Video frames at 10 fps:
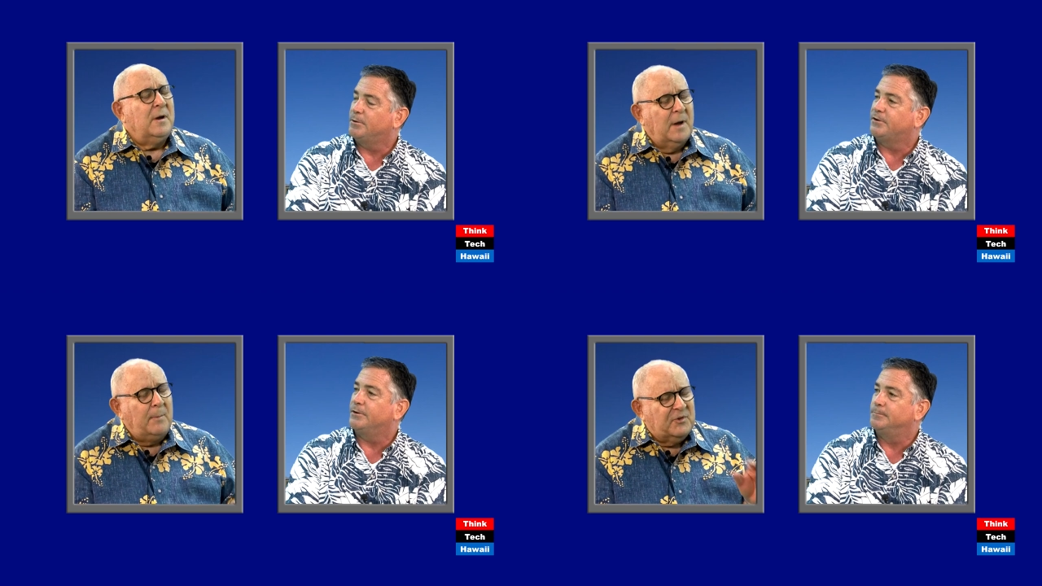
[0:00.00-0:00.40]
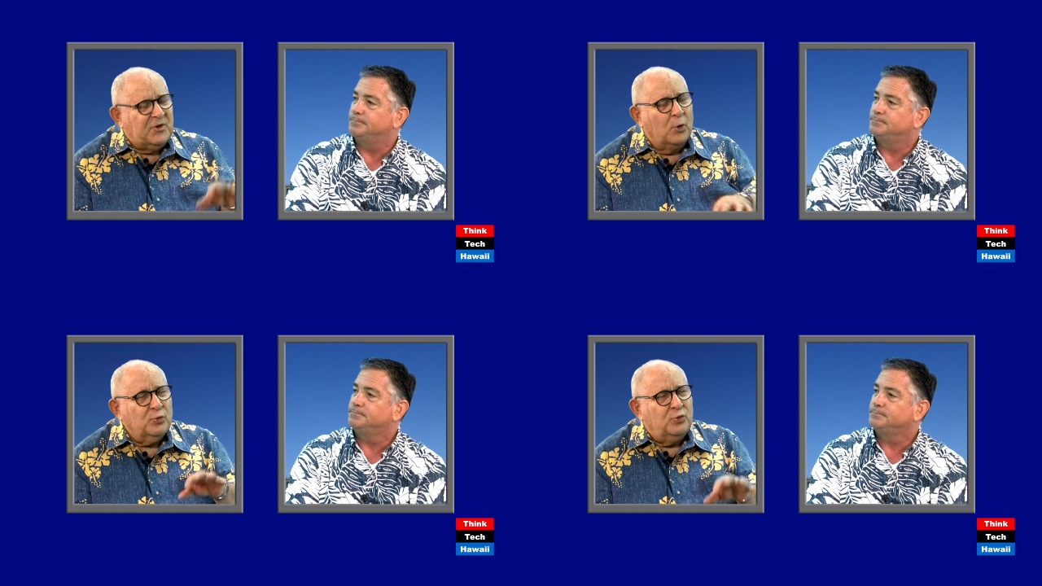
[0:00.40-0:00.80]

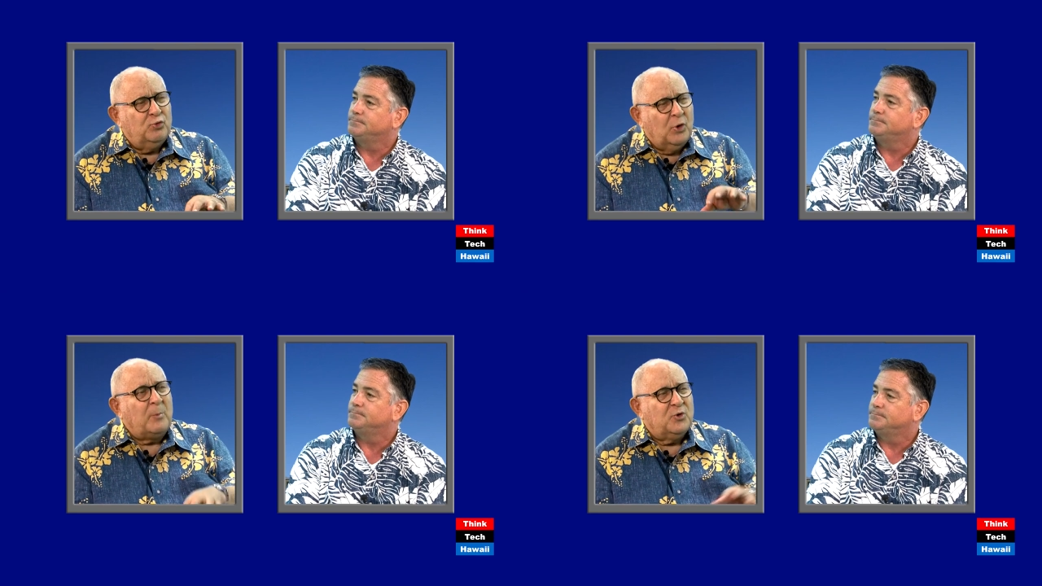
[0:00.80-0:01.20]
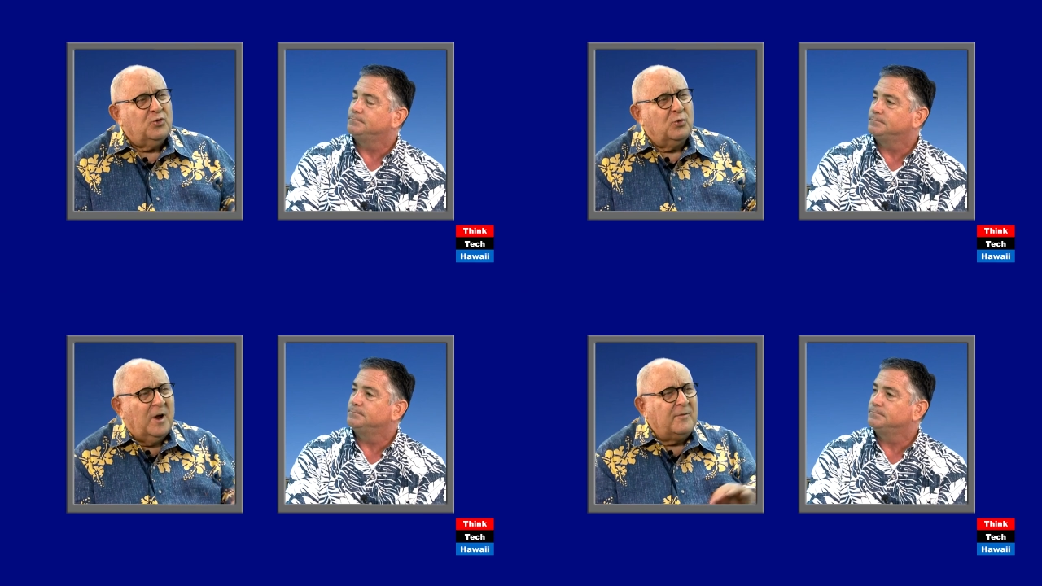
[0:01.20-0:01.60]
Speaker 1: Episode number
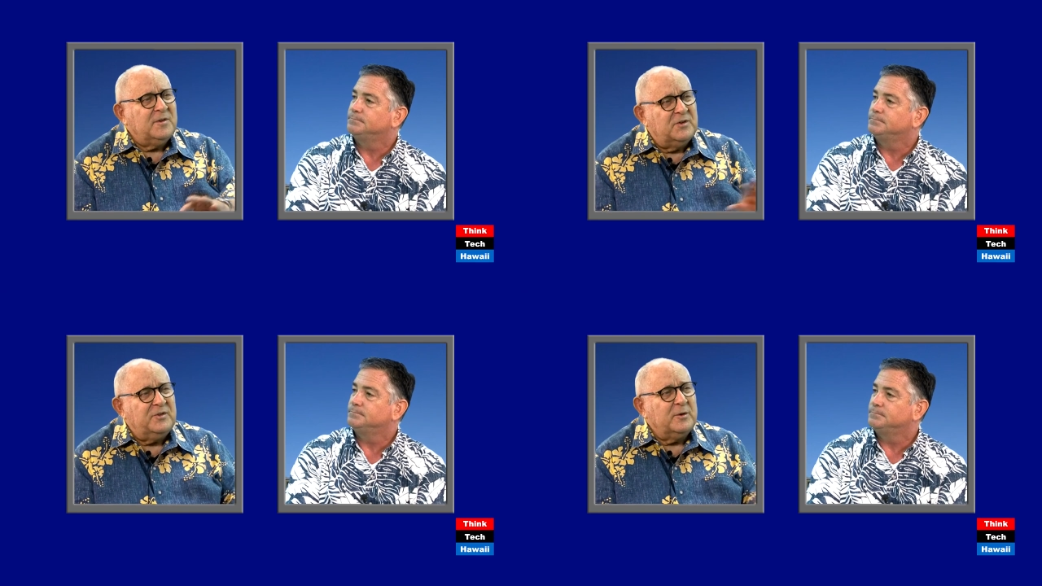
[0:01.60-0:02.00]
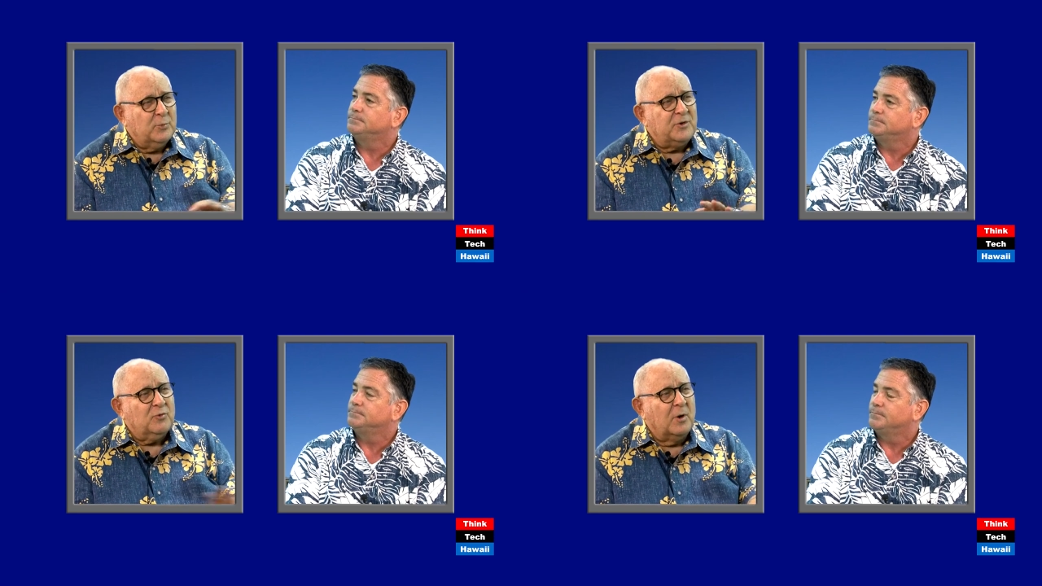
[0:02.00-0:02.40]
two, having to deal
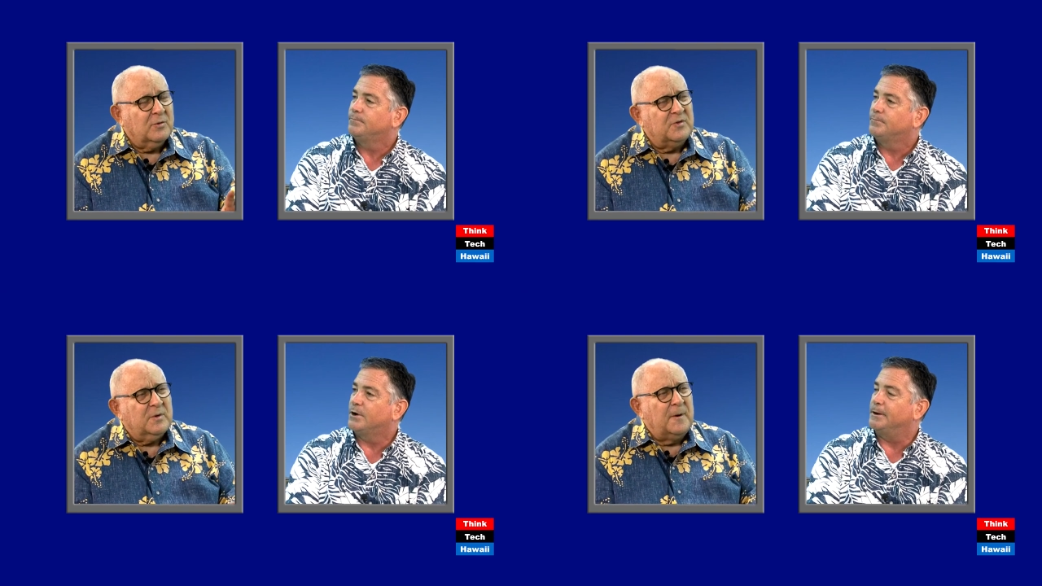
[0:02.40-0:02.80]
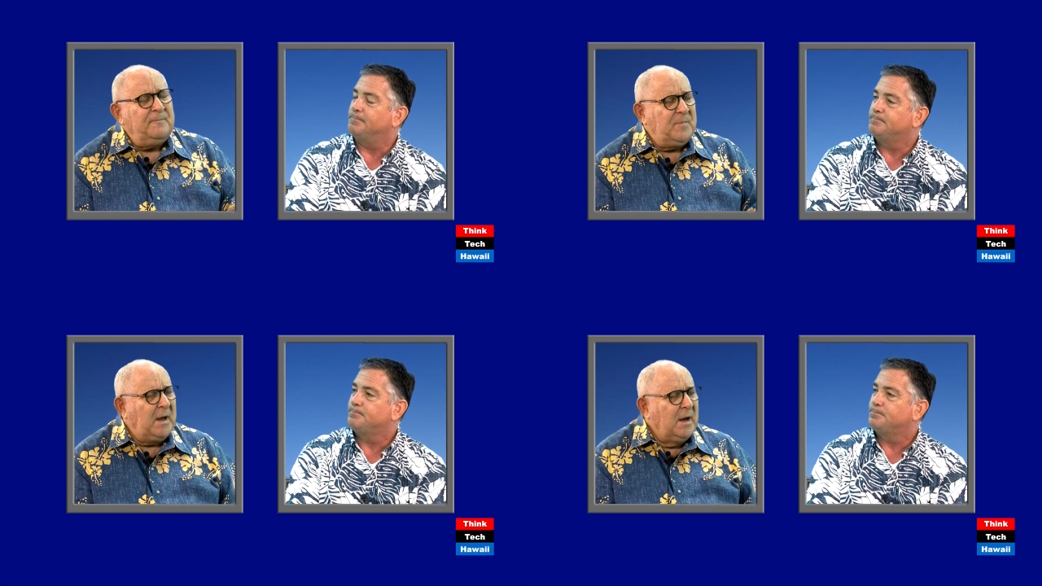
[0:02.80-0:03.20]
with drones,
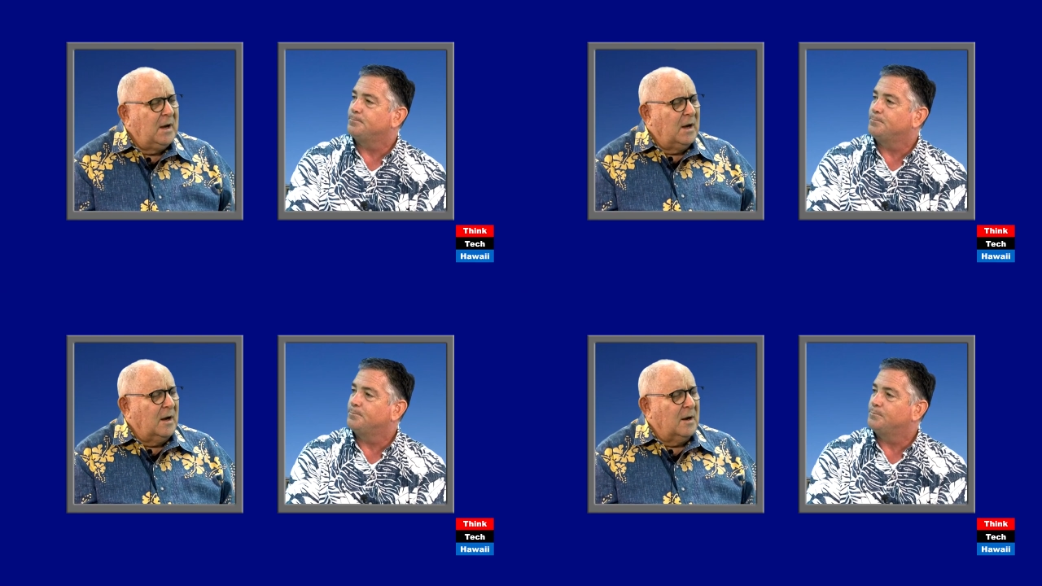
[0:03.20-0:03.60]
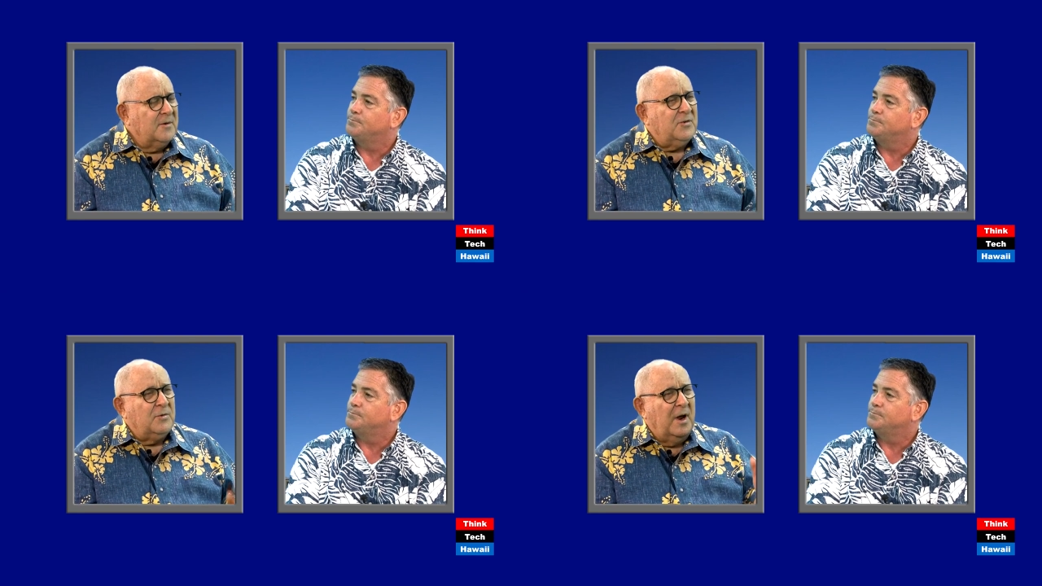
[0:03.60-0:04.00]
right?
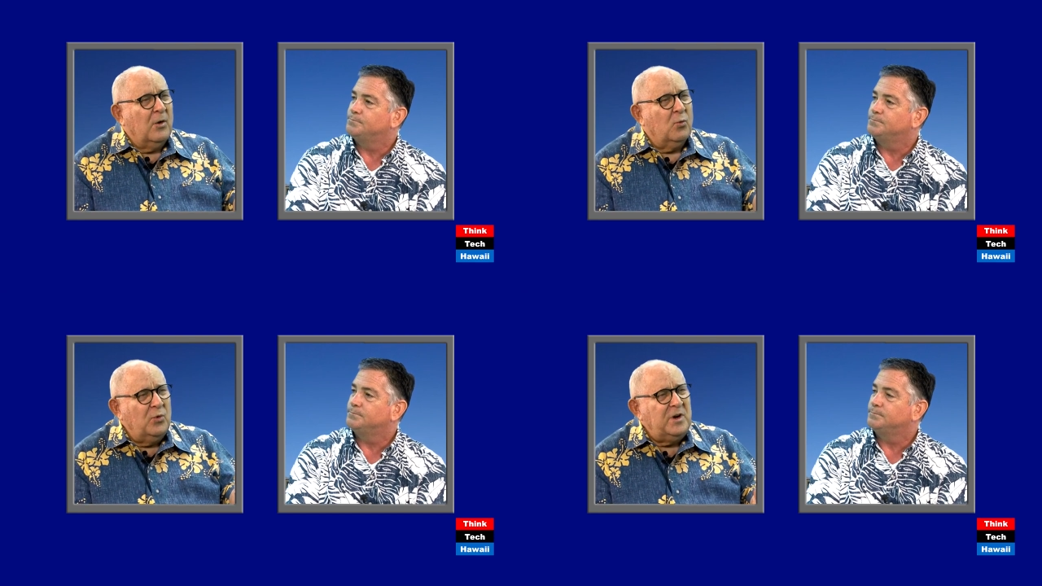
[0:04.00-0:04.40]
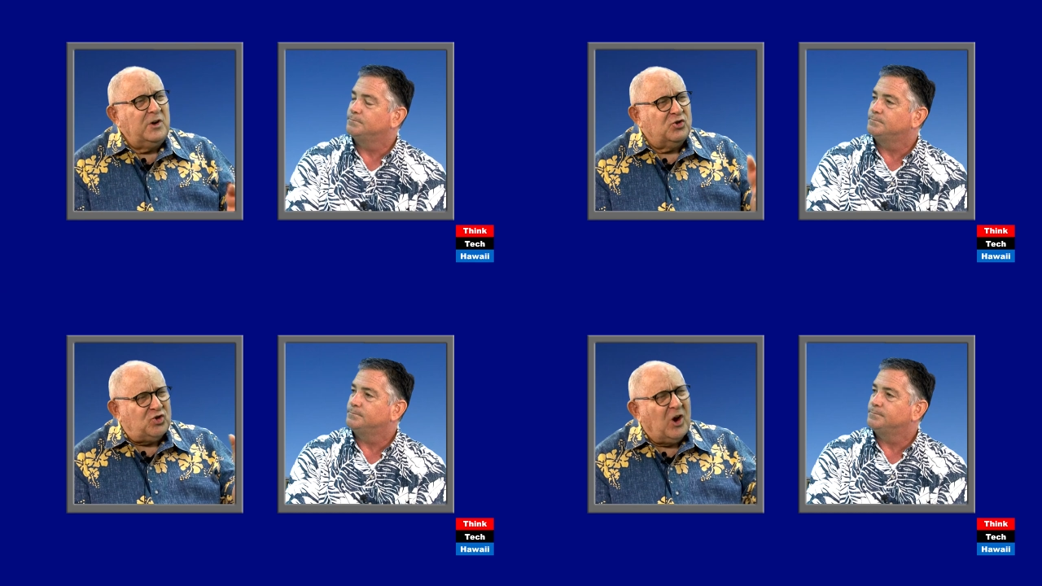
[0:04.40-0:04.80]
So now
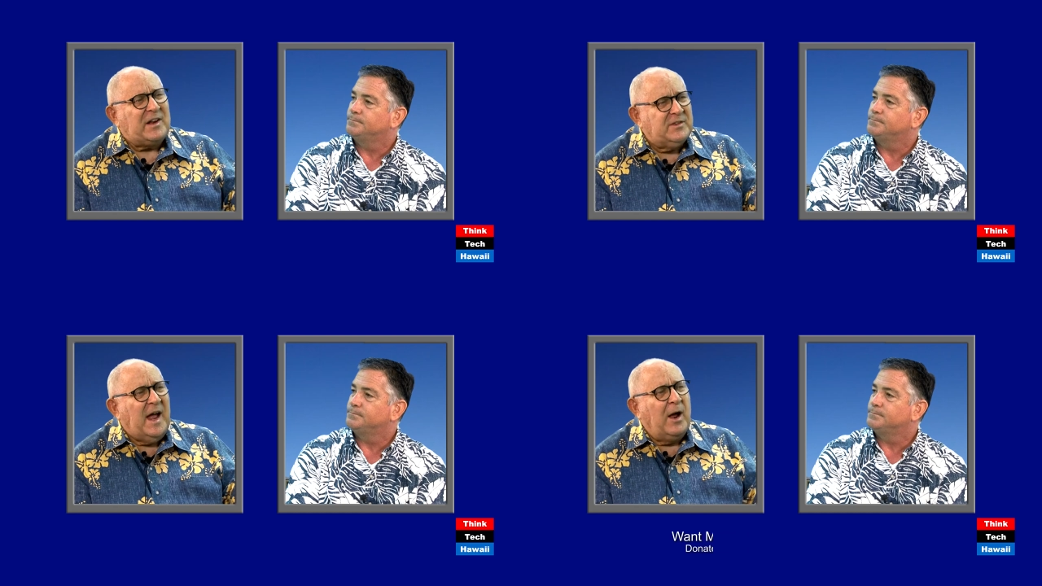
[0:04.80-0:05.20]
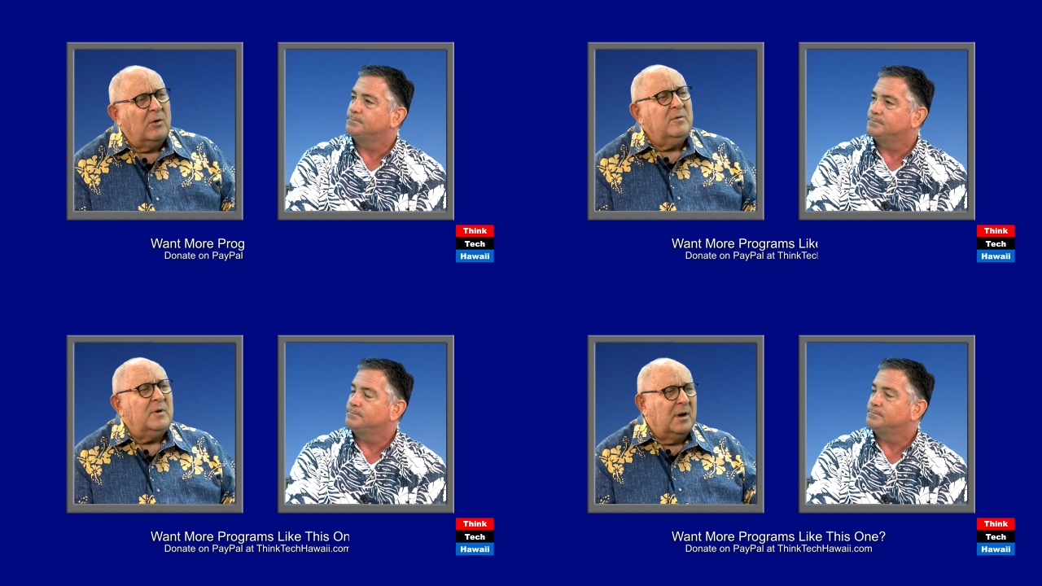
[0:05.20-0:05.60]
we shot down,